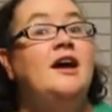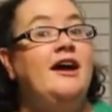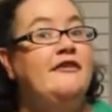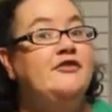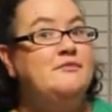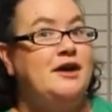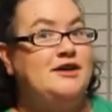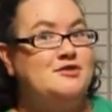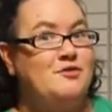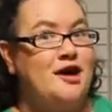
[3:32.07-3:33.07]
Everybody
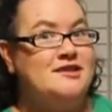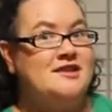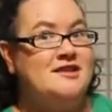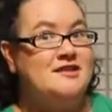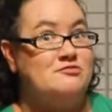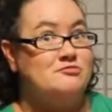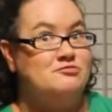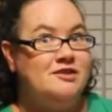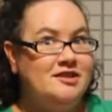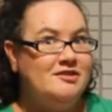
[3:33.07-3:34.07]
is watching this
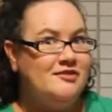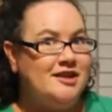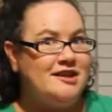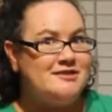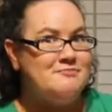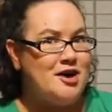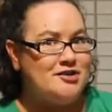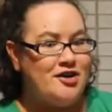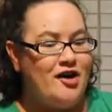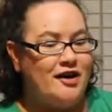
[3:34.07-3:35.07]
really, really smart
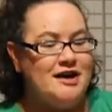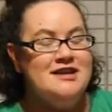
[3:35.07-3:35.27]
dog.